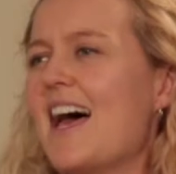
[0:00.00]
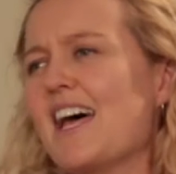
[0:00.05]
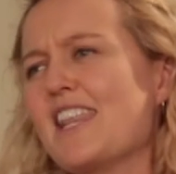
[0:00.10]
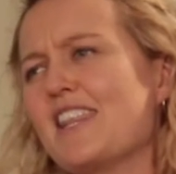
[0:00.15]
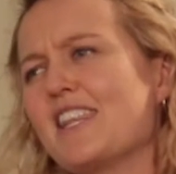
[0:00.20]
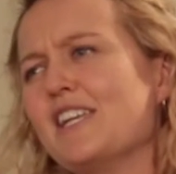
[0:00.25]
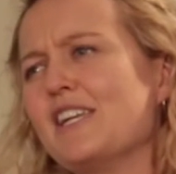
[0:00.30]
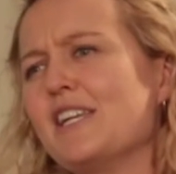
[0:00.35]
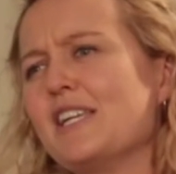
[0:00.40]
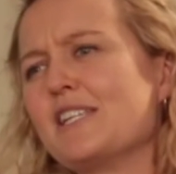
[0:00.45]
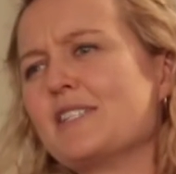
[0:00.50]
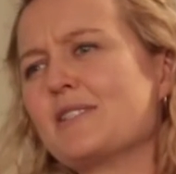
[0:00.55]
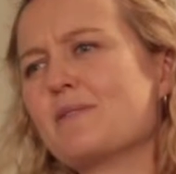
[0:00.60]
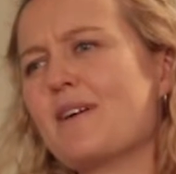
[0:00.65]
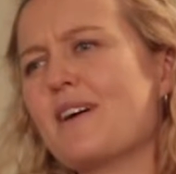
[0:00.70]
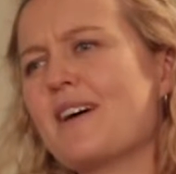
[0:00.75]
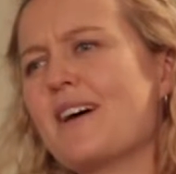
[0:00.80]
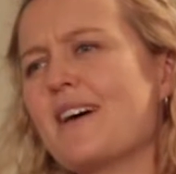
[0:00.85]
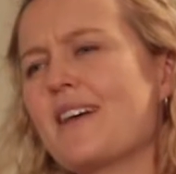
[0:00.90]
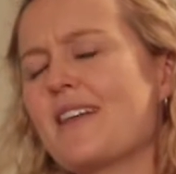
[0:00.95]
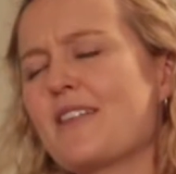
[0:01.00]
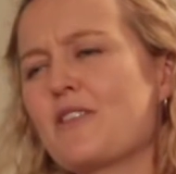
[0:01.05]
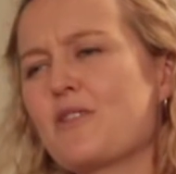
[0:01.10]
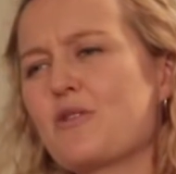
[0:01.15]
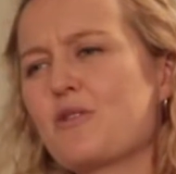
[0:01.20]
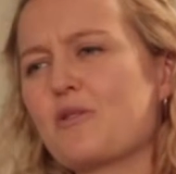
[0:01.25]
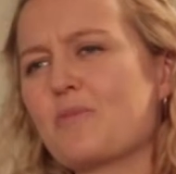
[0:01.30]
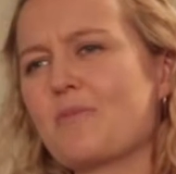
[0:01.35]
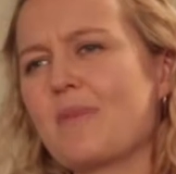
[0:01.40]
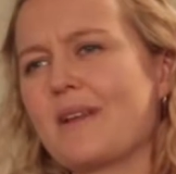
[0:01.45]
And Neliswa
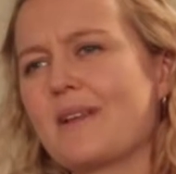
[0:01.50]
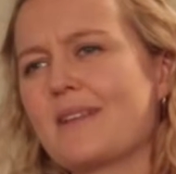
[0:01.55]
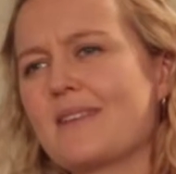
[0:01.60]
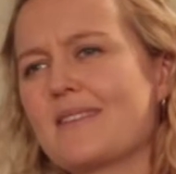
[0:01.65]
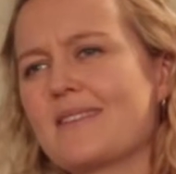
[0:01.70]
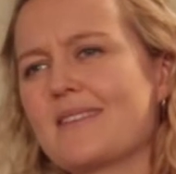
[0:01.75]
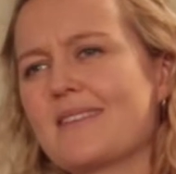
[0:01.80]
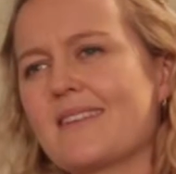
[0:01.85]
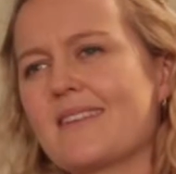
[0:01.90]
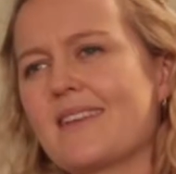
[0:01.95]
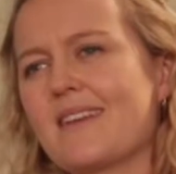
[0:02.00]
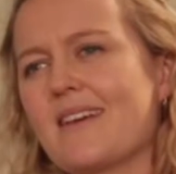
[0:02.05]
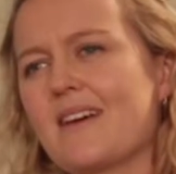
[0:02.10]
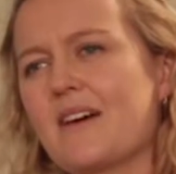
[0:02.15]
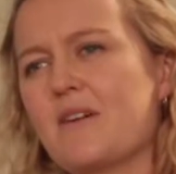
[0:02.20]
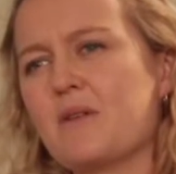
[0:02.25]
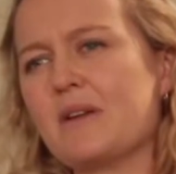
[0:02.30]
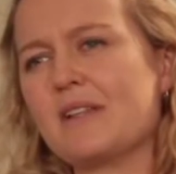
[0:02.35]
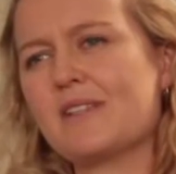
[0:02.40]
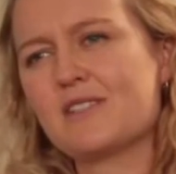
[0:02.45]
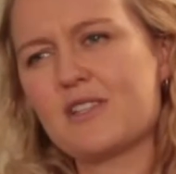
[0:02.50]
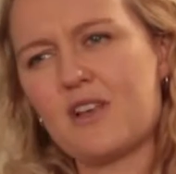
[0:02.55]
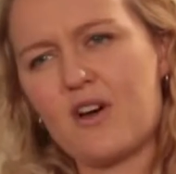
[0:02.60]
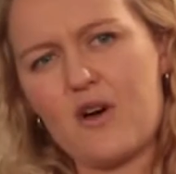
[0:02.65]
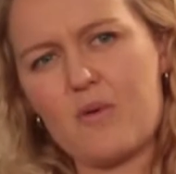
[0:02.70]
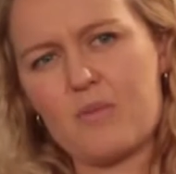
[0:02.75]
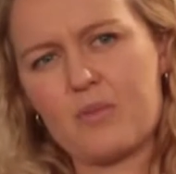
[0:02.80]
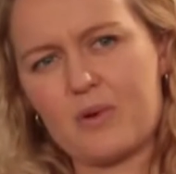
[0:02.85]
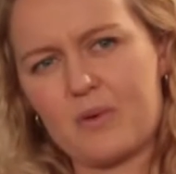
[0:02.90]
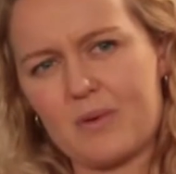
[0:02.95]
thought, but when
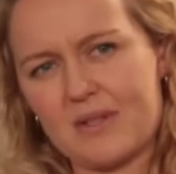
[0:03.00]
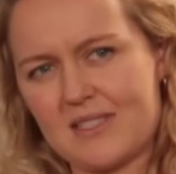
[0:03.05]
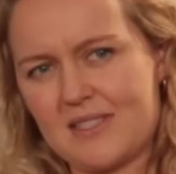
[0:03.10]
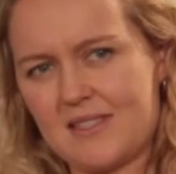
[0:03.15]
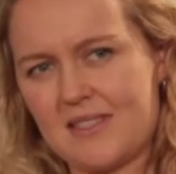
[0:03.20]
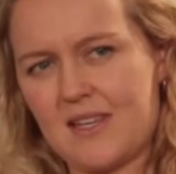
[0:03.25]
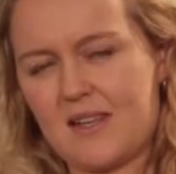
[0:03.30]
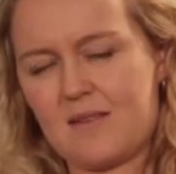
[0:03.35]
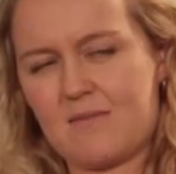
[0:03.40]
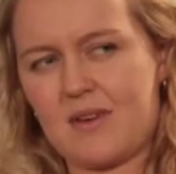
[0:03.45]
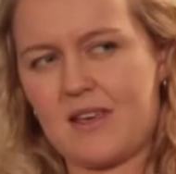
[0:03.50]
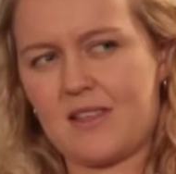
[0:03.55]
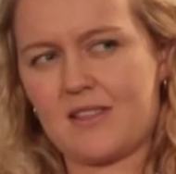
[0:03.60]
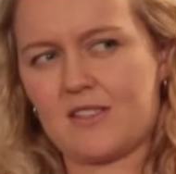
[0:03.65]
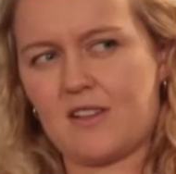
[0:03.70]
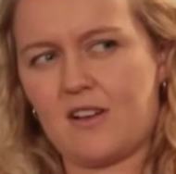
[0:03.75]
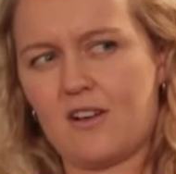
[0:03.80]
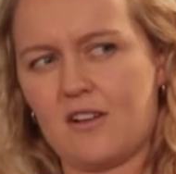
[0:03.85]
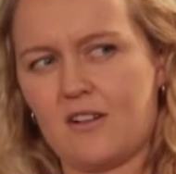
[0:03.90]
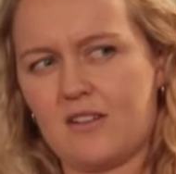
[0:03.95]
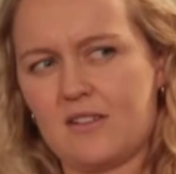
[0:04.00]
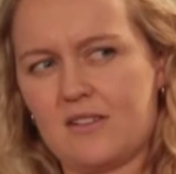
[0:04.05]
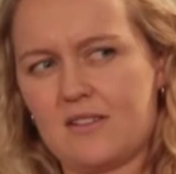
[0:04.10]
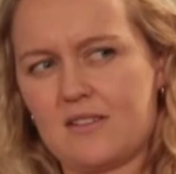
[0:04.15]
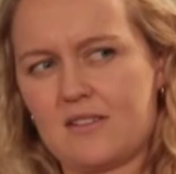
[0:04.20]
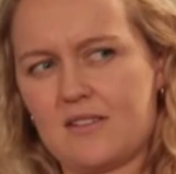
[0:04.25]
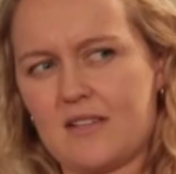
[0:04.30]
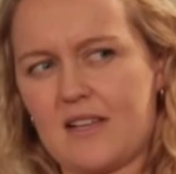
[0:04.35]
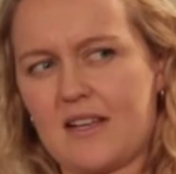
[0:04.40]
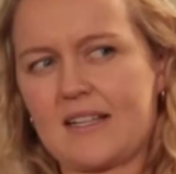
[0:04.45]
Tabu was 10 months old,
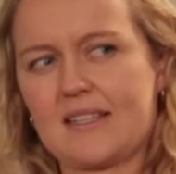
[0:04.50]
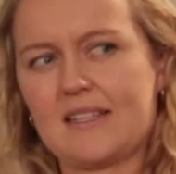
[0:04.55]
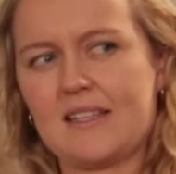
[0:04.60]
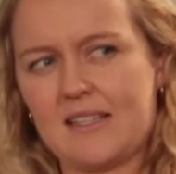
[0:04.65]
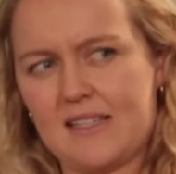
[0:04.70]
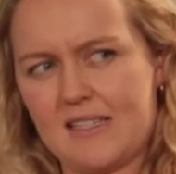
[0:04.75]
like